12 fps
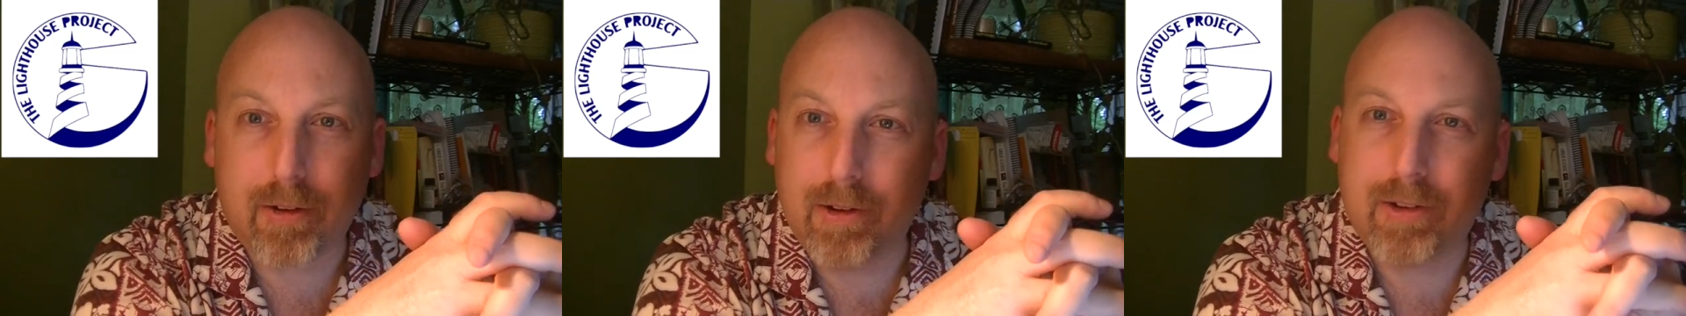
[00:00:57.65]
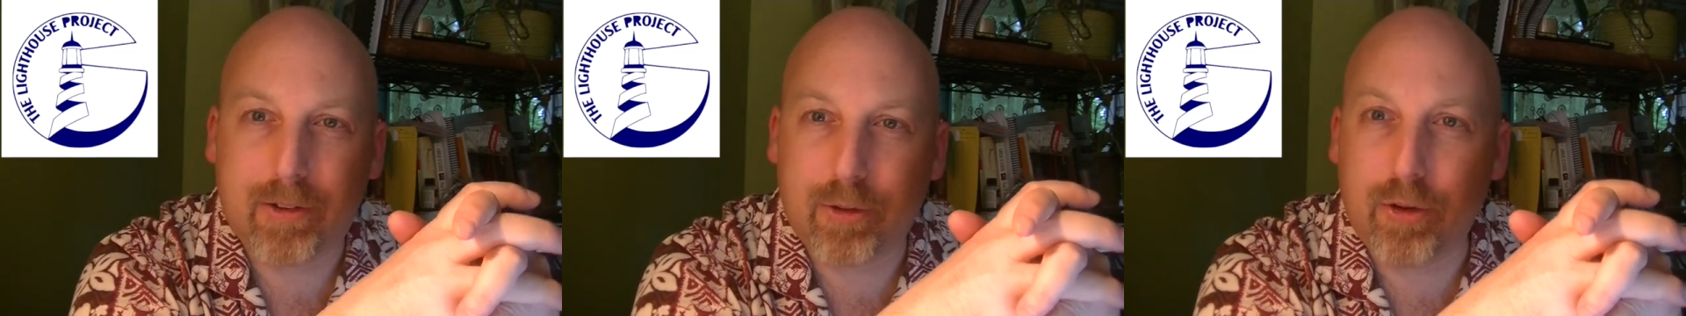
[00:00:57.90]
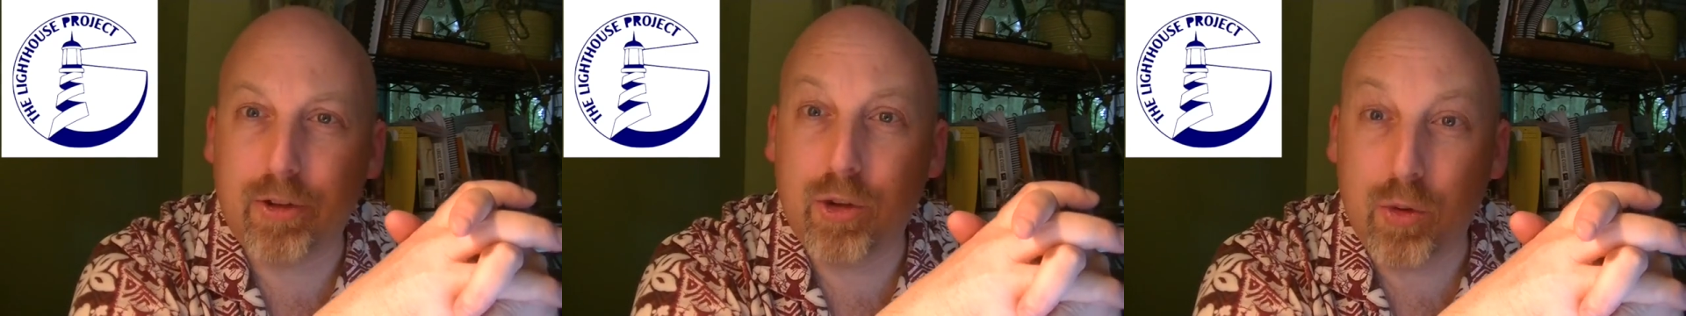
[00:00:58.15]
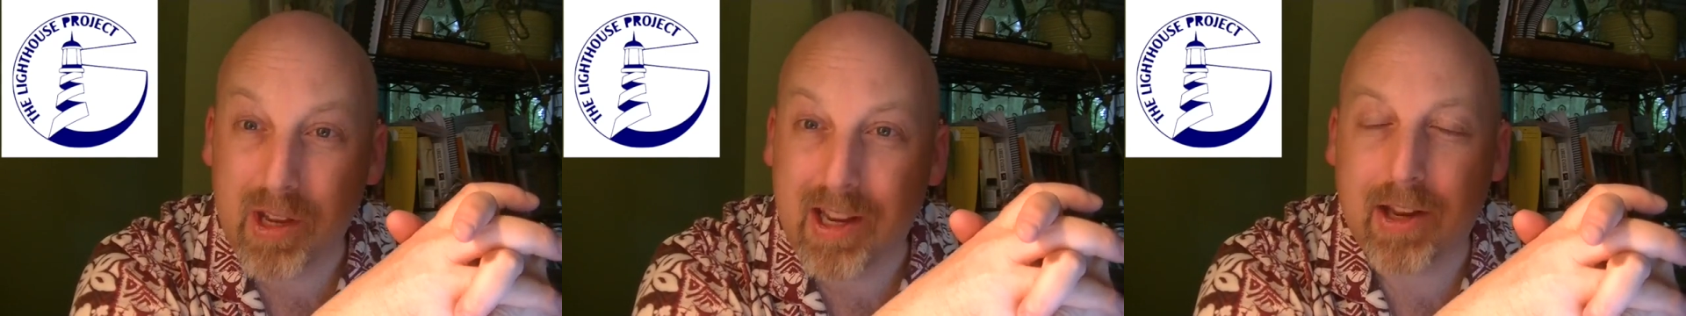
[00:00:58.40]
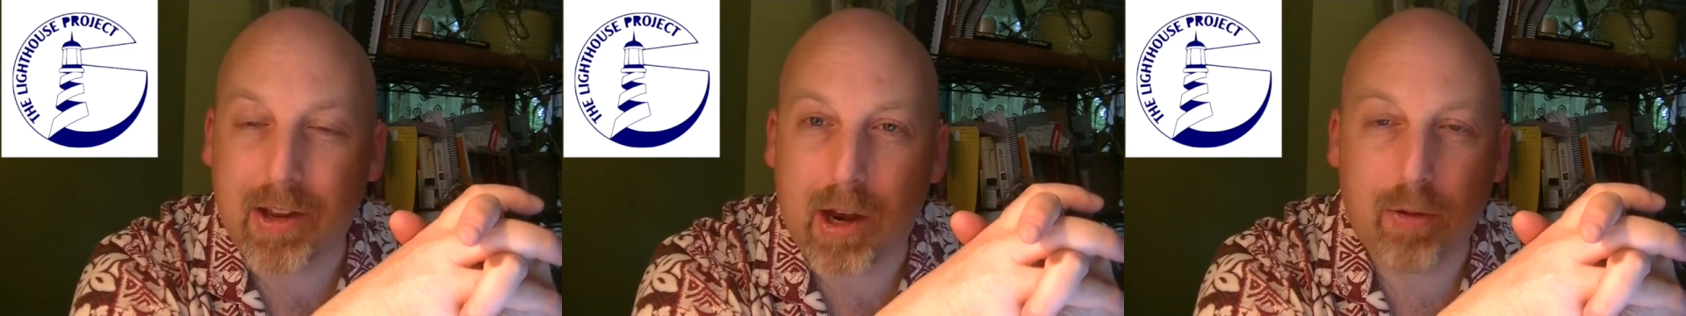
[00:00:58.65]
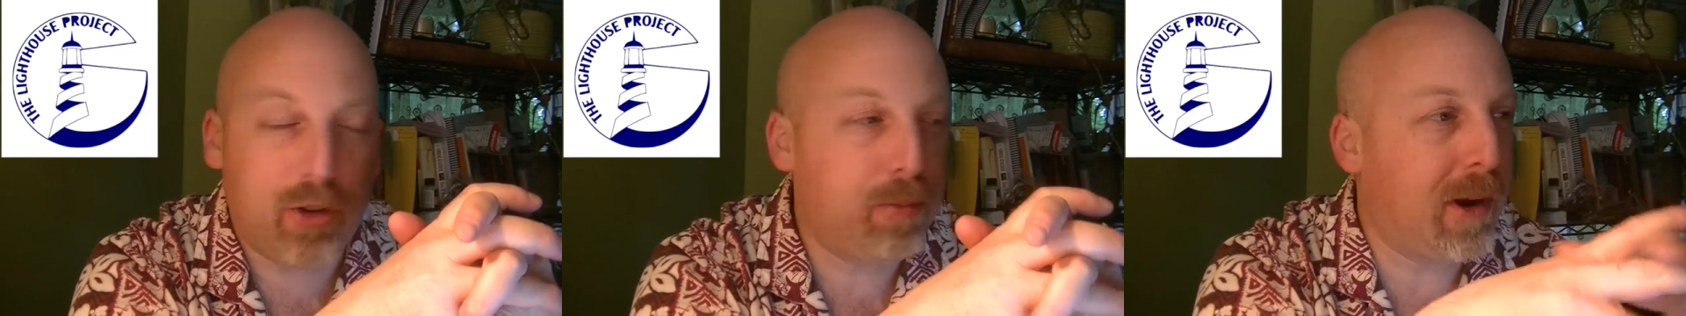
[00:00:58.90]
It's sort of unique in
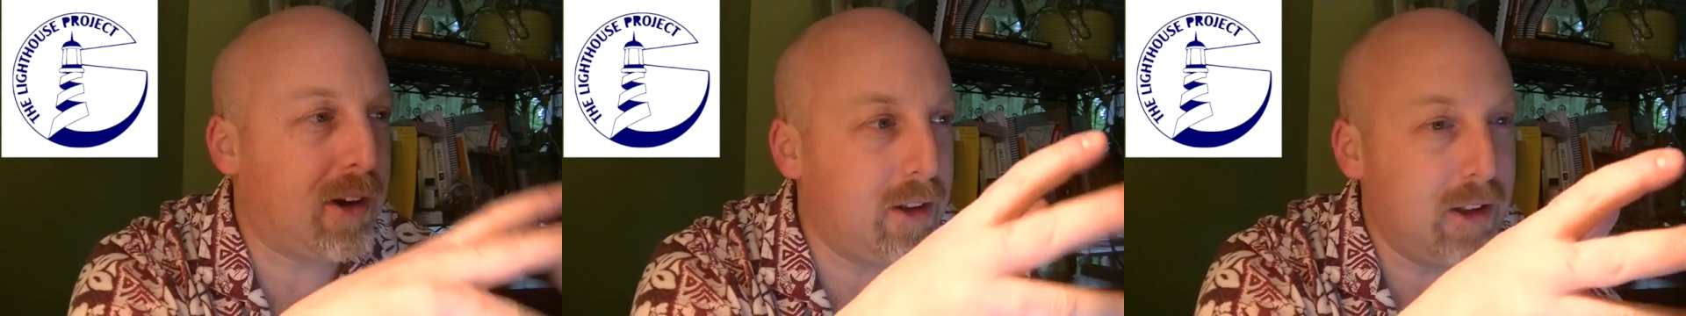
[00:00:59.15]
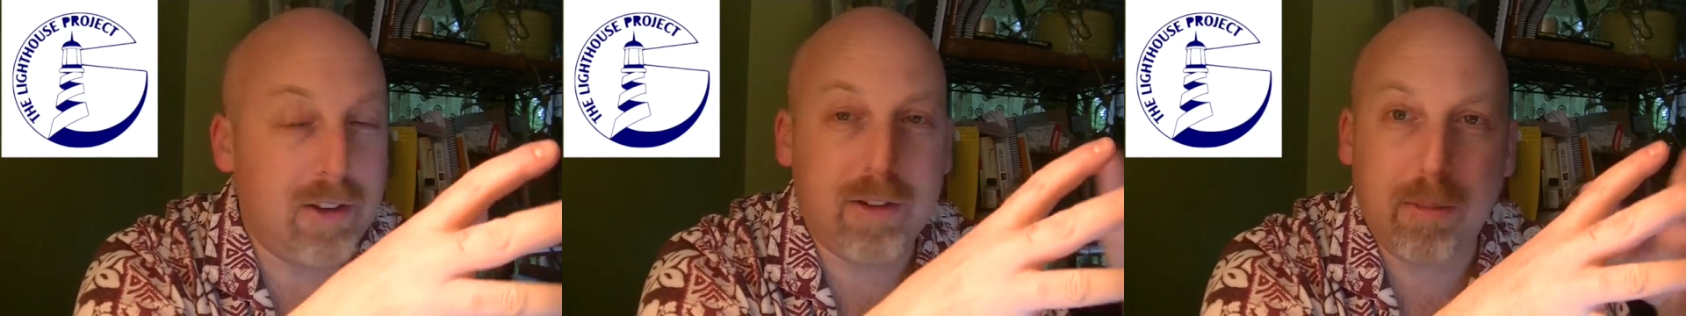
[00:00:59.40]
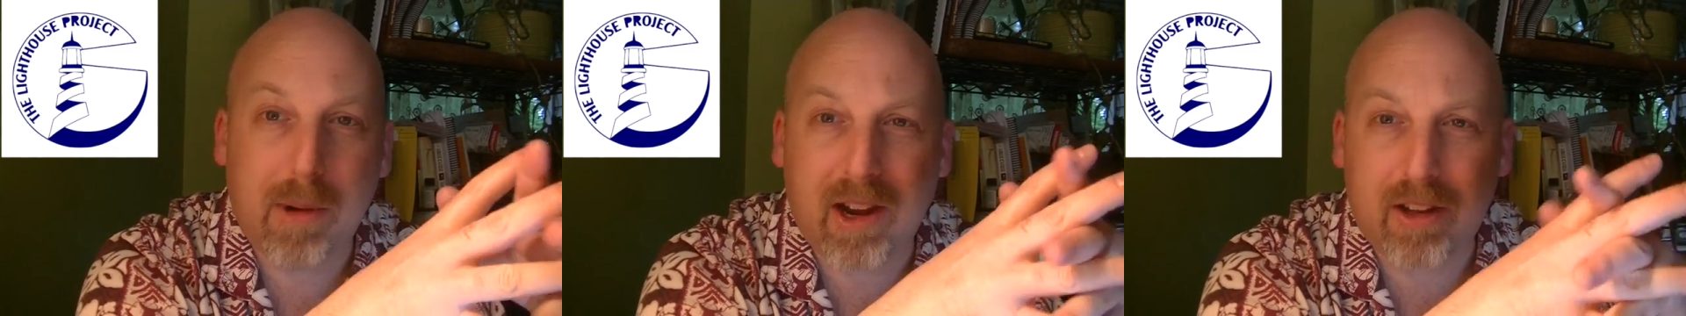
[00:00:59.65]
that respect, at least in my